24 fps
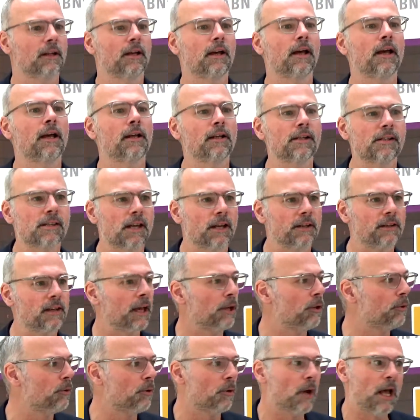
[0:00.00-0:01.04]
And he said, can
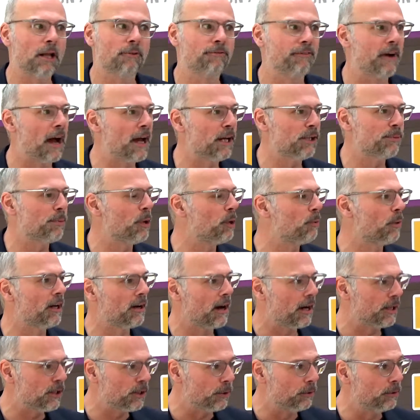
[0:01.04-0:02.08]
you advise me whether
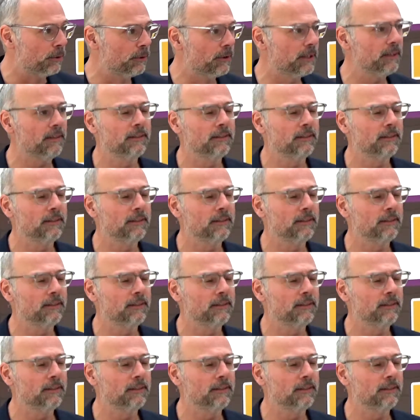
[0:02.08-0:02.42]
I should do it?